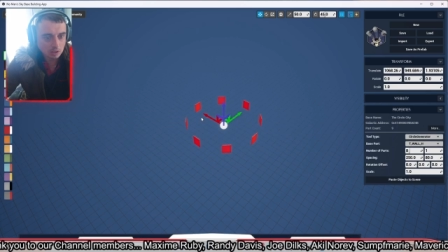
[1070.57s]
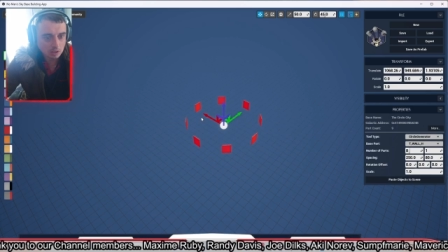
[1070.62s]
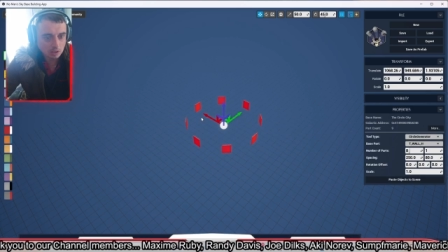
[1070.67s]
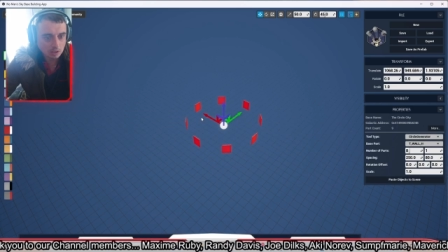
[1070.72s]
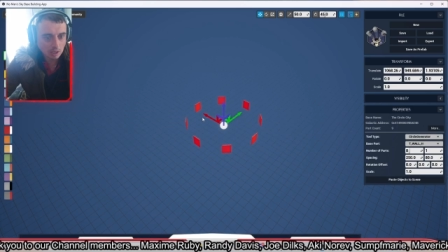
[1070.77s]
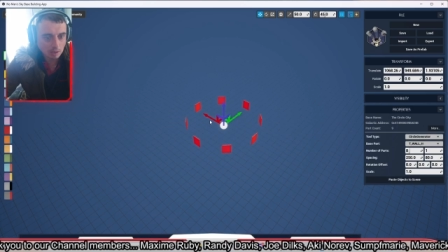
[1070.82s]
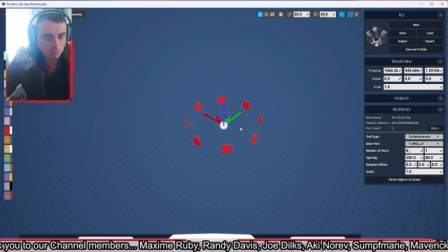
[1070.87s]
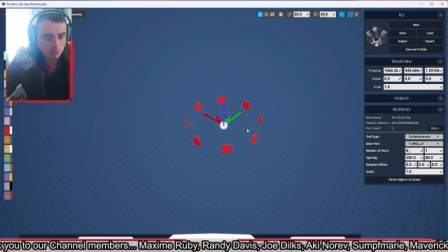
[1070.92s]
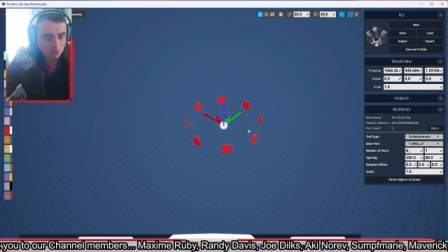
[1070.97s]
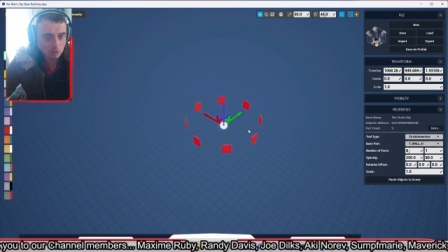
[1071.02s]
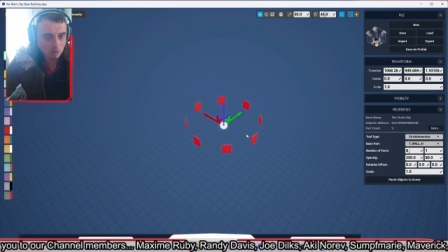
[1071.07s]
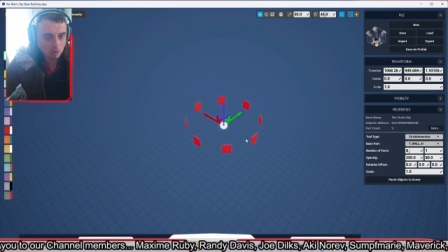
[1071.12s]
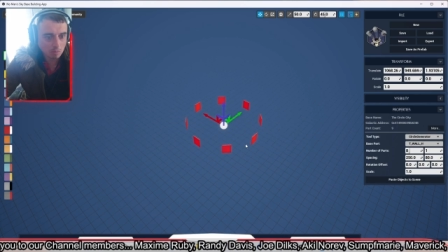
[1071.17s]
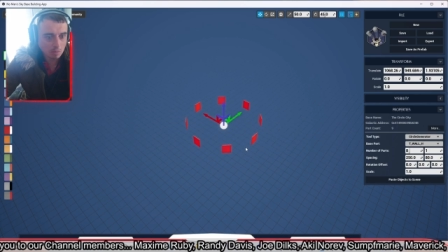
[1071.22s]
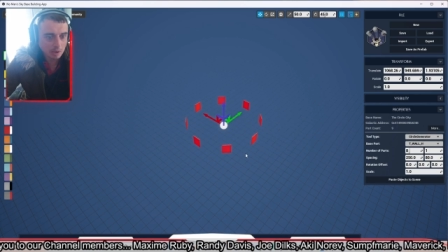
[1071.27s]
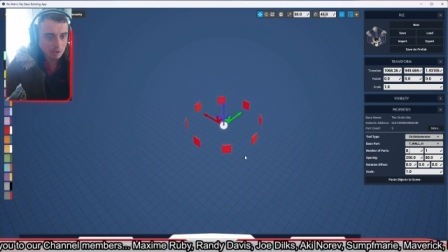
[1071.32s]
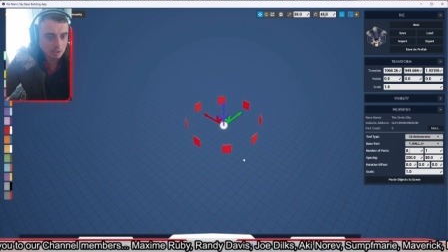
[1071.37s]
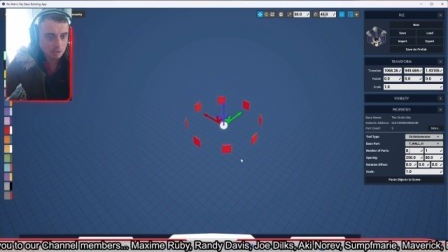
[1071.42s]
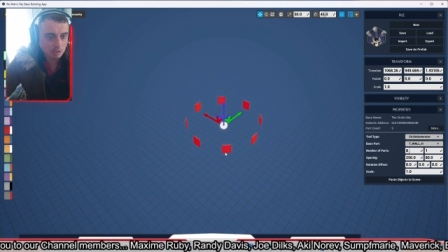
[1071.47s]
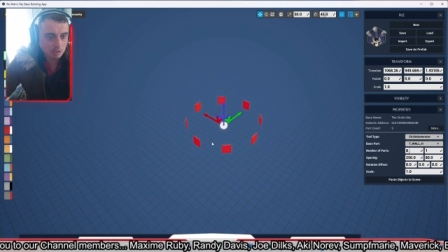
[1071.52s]
is absolutely
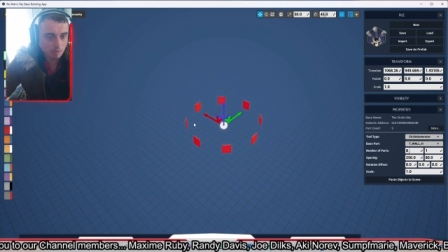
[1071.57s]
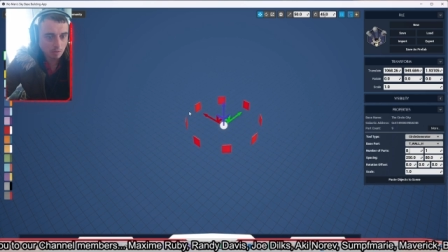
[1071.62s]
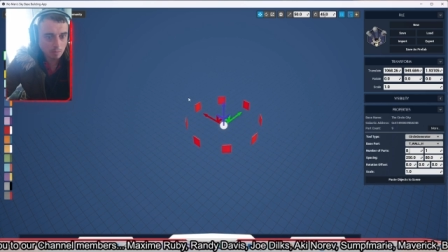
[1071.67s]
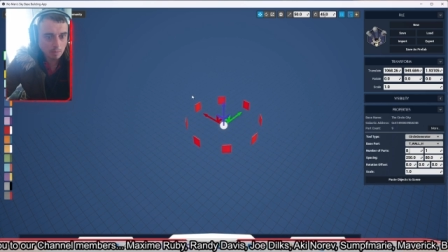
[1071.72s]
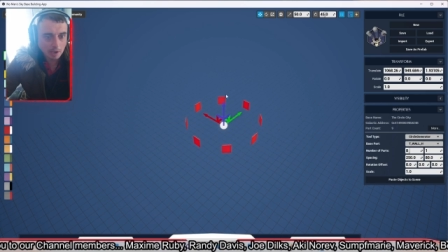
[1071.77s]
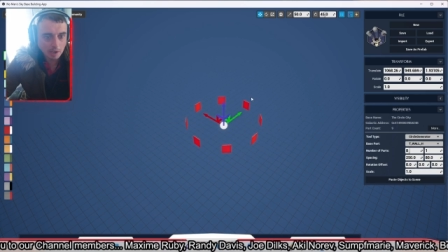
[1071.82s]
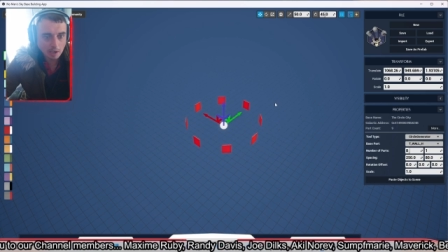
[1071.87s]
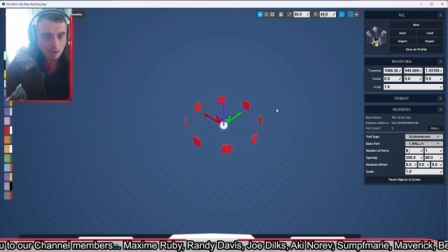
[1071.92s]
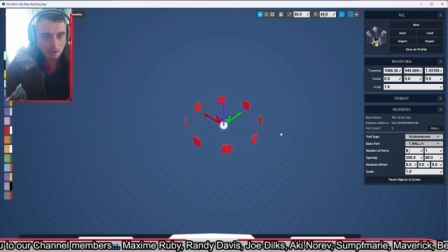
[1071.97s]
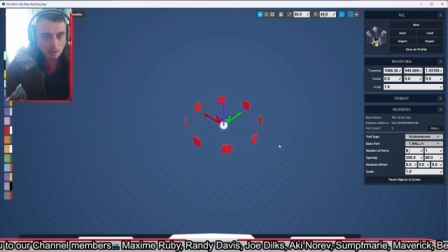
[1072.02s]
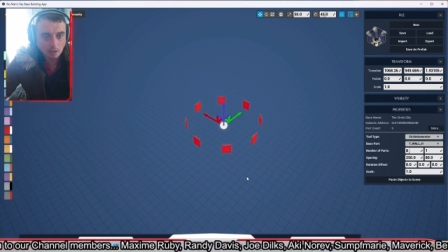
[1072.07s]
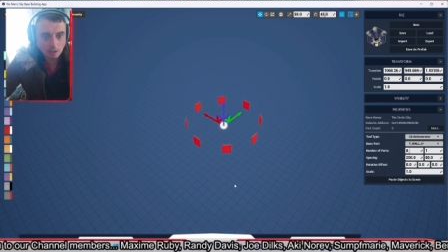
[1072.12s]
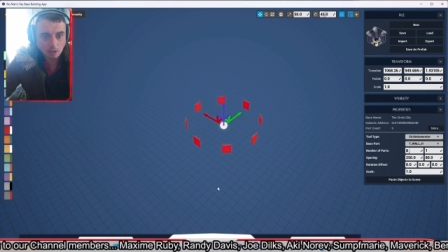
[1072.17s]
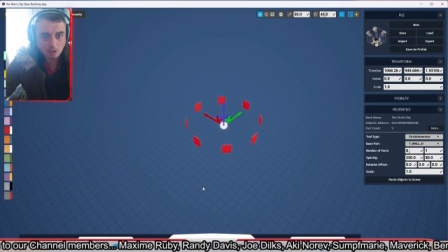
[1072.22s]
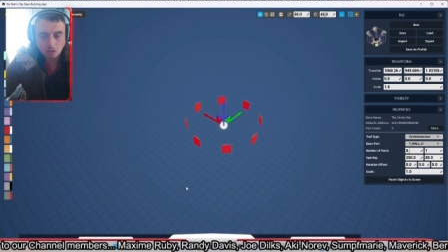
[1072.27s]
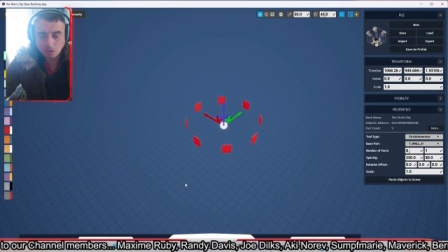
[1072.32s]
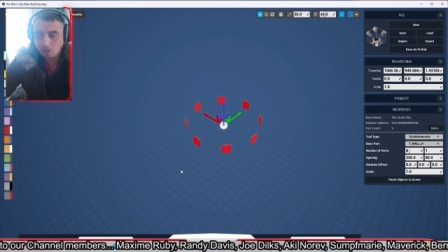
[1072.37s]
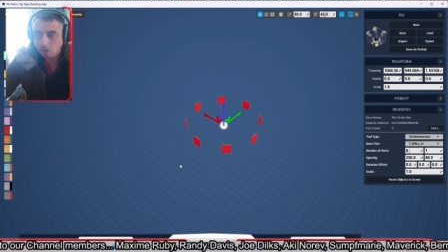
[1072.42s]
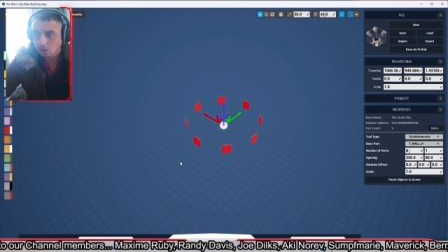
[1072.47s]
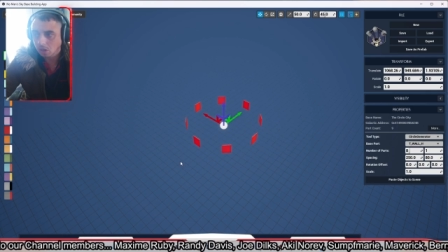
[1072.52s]
amazing for making a
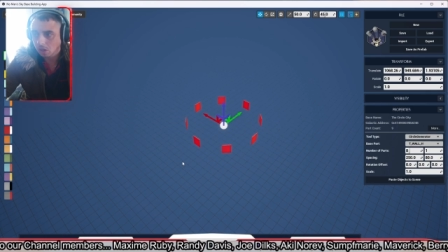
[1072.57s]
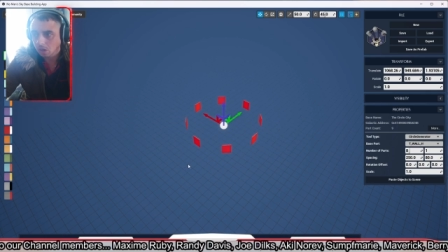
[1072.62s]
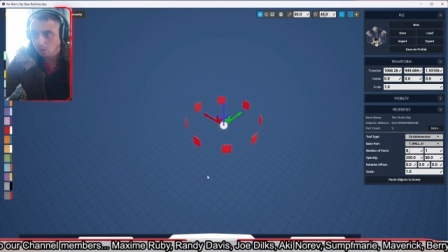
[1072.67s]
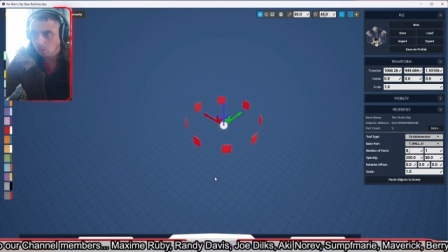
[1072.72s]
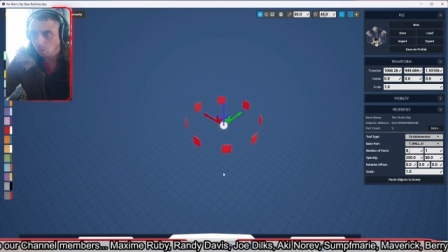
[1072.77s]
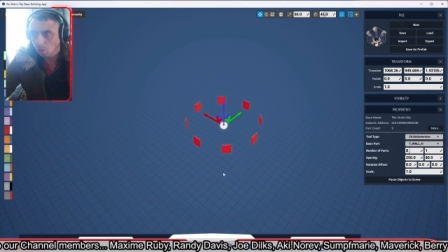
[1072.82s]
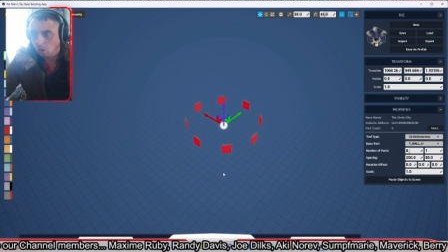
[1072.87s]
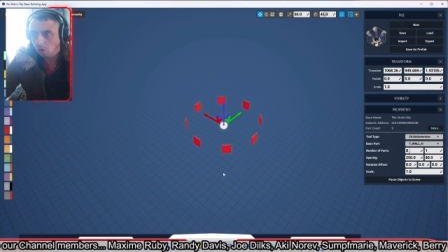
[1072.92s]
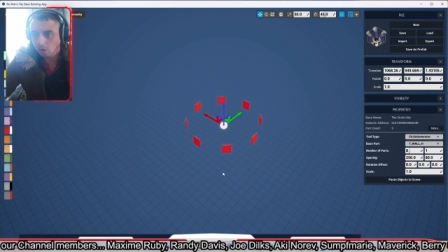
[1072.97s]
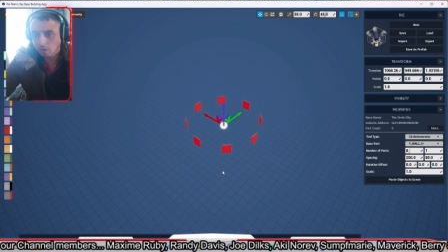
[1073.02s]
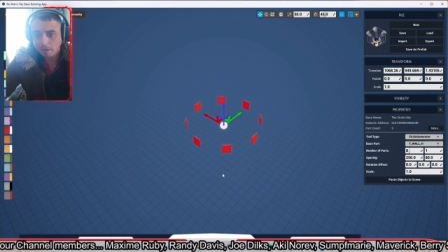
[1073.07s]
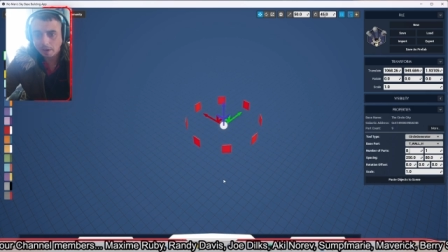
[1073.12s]
circular wall